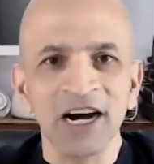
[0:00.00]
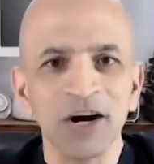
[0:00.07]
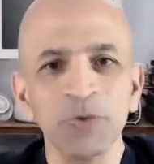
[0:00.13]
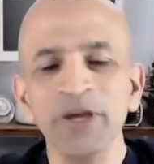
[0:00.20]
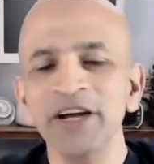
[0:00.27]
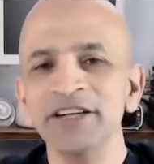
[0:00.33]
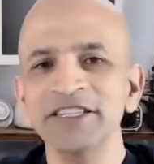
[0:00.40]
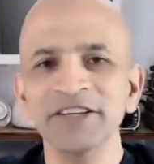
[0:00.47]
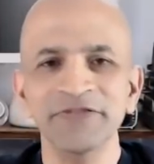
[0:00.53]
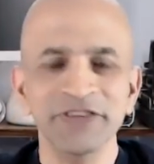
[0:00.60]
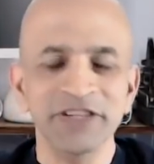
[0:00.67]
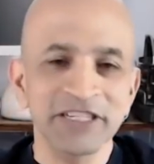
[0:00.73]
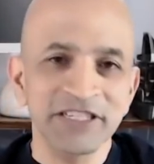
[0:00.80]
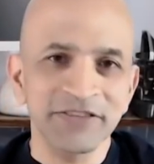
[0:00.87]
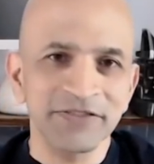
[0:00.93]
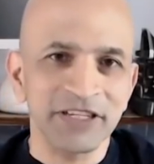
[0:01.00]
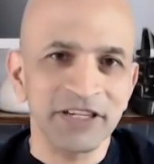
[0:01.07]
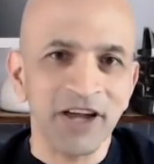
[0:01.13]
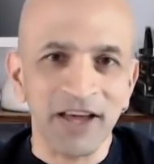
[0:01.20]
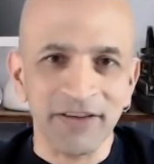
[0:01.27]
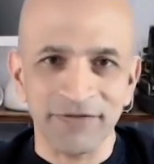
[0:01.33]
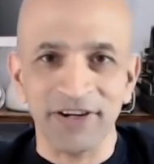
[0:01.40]
We are definitively
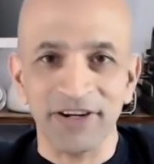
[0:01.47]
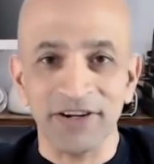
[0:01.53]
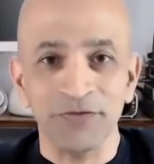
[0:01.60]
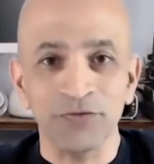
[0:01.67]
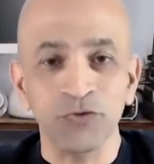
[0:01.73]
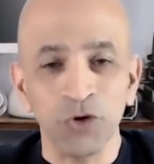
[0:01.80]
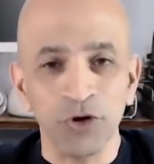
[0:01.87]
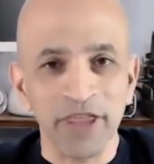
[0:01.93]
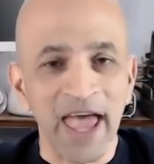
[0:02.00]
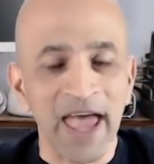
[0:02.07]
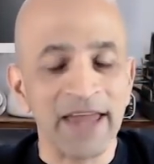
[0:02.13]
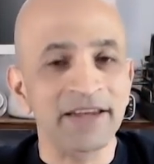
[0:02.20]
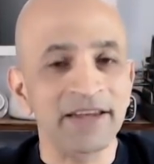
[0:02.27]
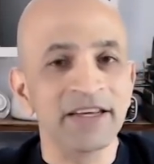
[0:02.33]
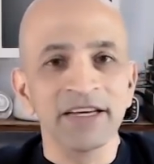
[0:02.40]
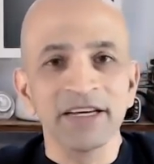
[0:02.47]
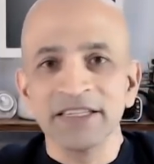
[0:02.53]
not for that.